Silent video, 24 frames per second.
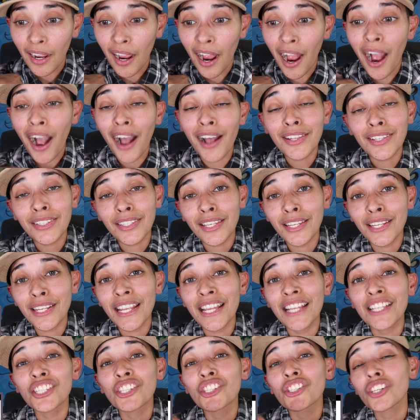Austin
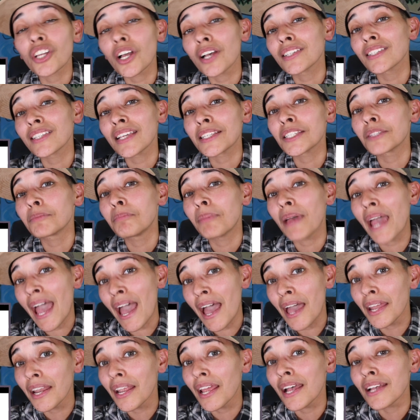is just as
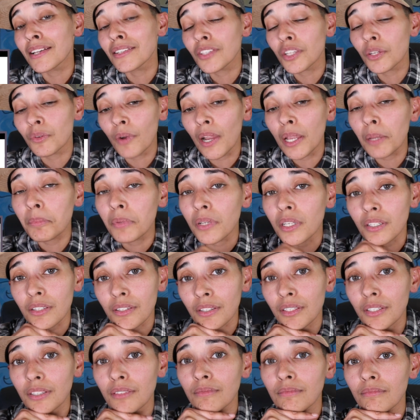bad as the
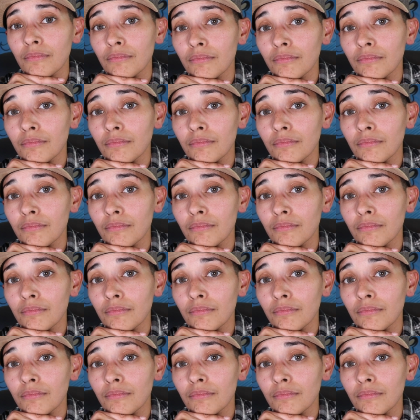rapist.